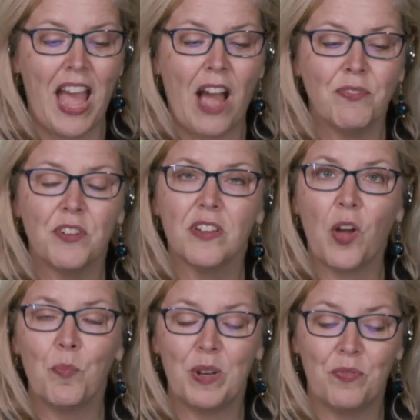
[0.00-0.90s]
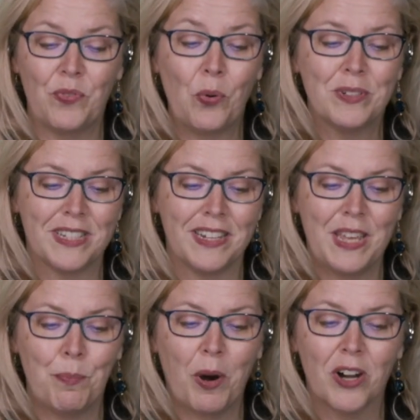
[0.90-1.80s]
After the company folded,
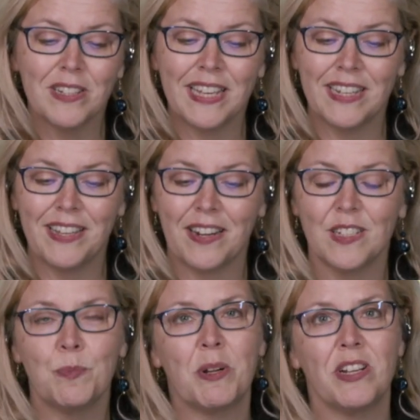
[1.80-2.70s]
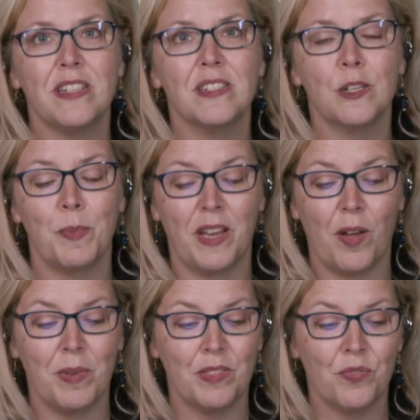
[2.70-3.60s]
he parlayed that experience into
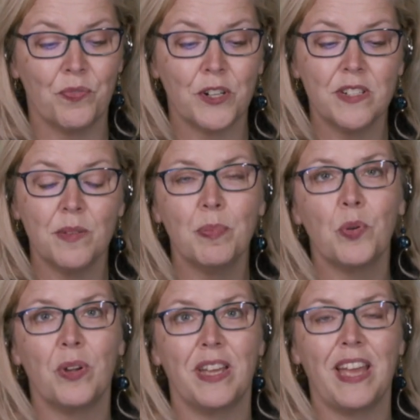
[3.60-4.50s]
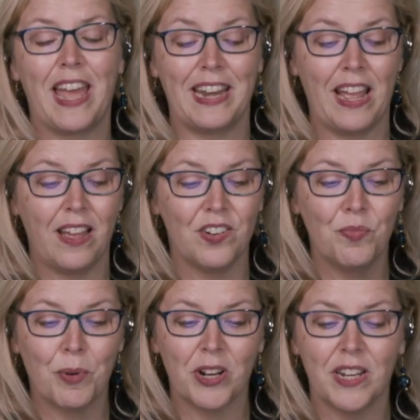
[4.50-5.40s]
becoming the first employee and head
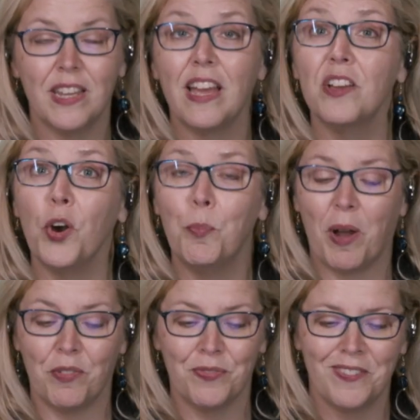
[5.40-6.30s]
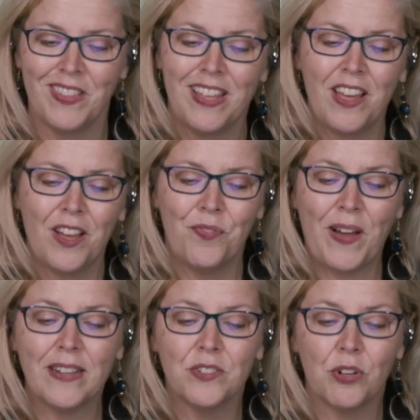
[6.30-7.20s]
of marketing at GoPuff, a
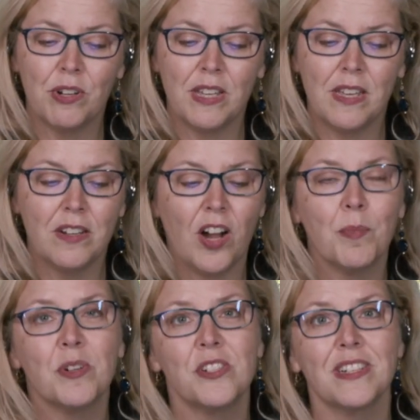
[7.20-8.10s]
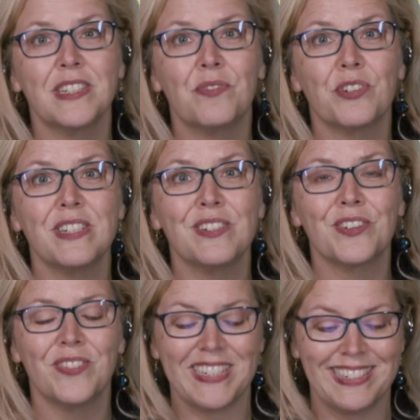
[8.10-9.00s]
fast growing e commerce delivery
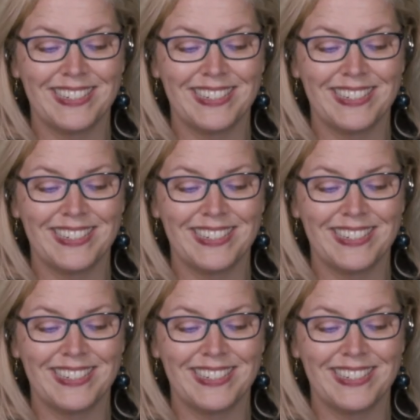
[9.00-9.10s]
service.